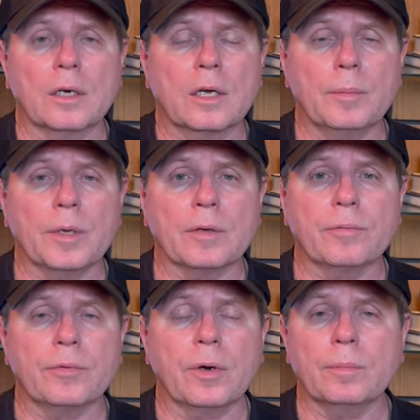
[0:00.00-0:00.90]
coming
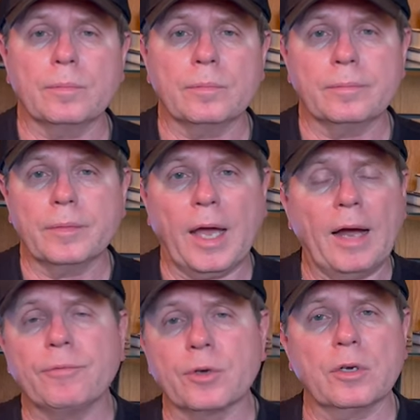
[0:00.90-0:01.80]
from
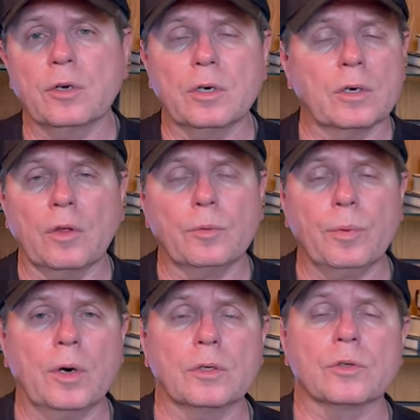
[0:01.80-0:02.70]
Africa or other
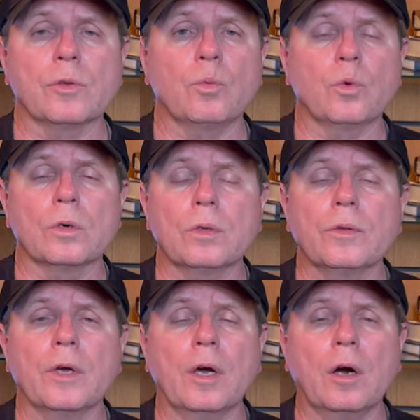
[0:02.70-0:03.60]
parts of the world.
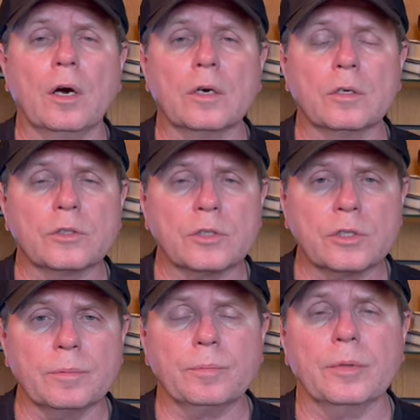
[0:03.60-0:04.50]
They are
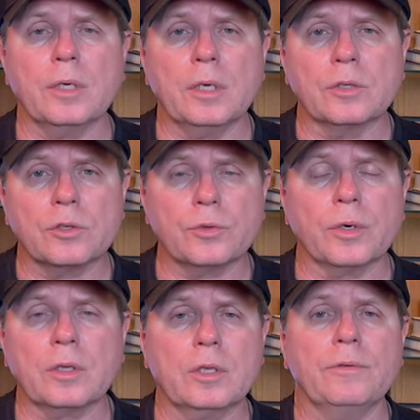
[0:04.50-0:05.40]
simply and
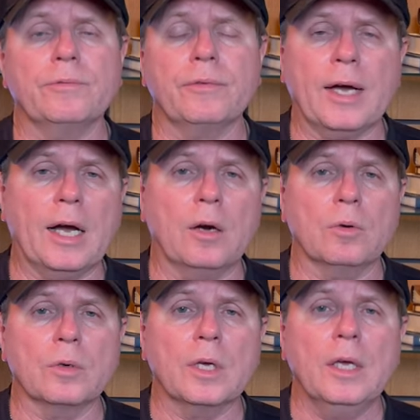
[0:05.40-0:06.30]
strictly
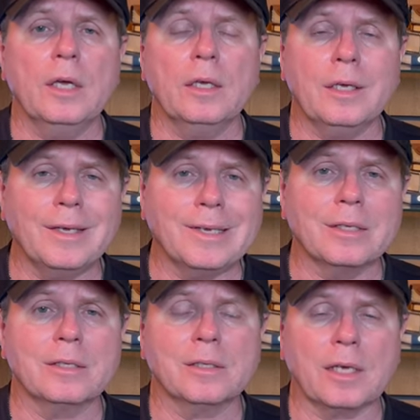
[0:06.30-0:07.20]
found
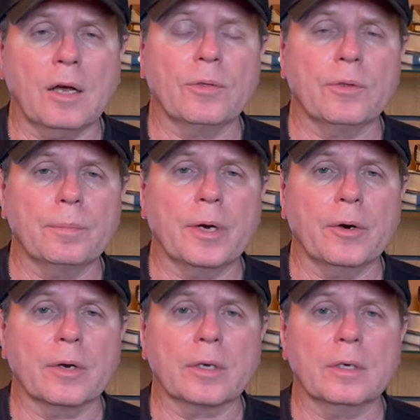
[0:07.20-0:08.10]
in South
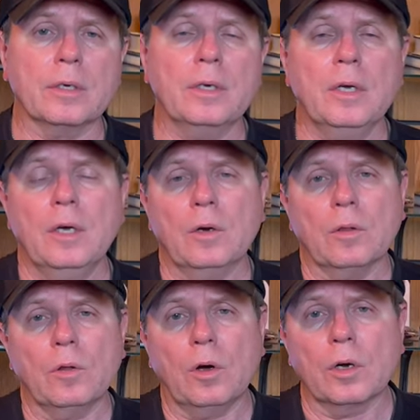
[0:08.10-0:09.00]
America
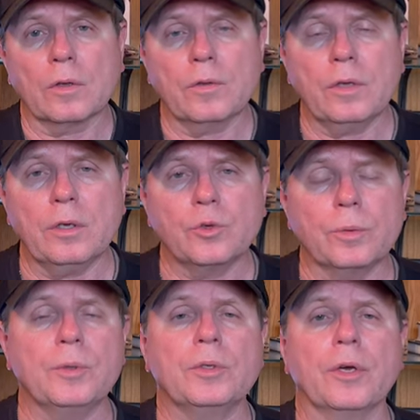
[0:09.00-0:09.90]
along the
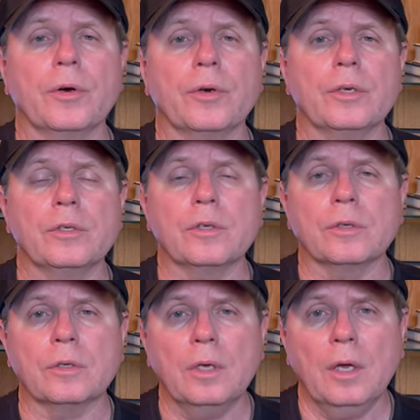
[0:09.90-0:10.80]
tributaries
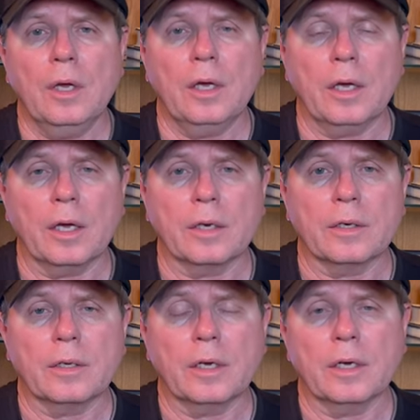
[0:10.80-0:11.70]

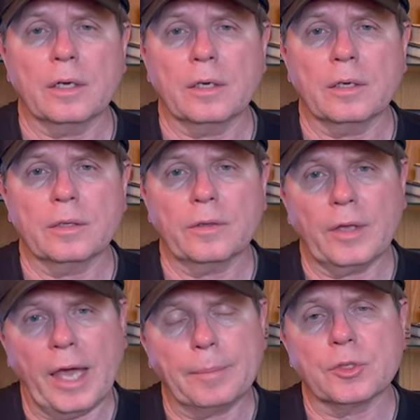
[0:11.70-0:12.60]
and
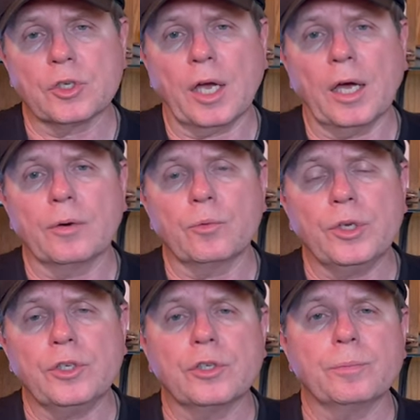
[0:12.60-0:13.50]
Amazon
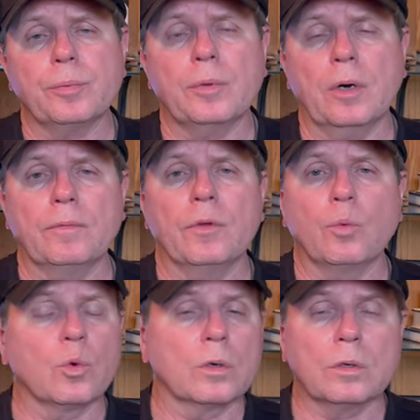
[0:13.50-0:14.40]
region of the
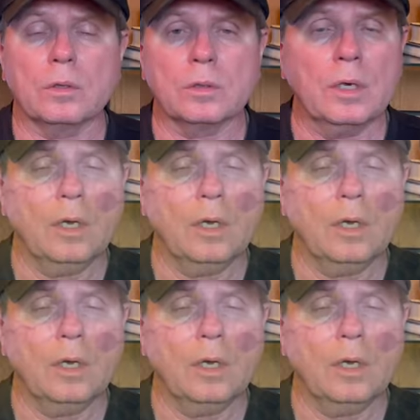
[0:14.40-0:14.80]
world